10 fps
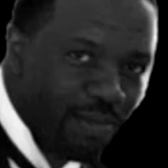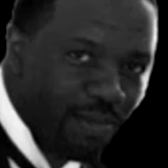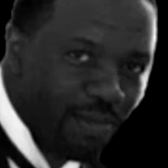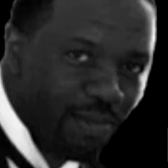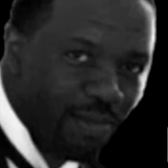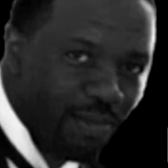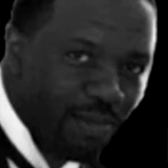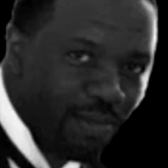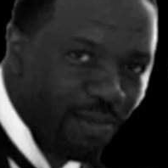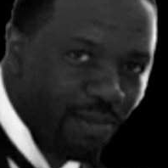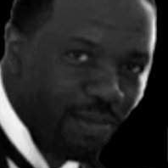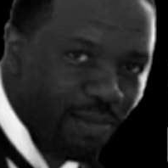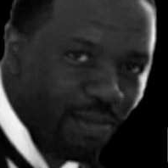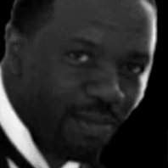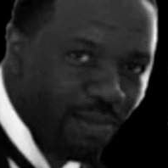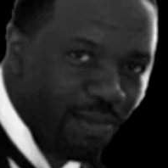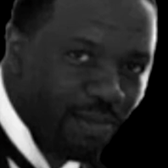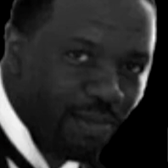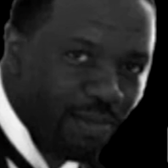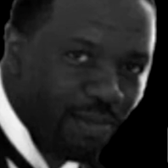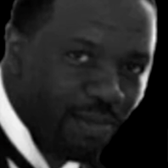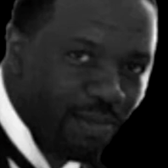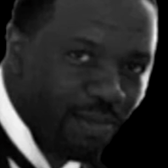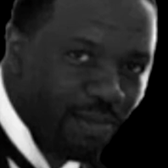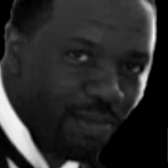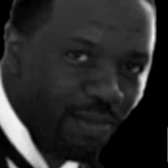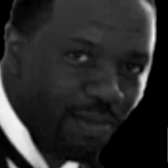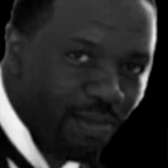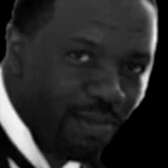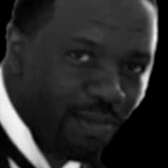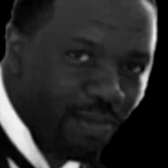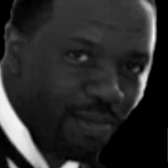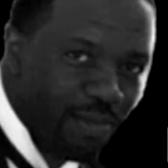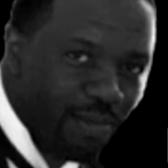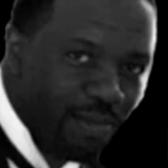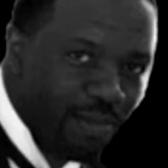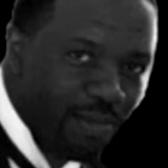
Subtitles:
The face doesn't move, so there is nothing to read.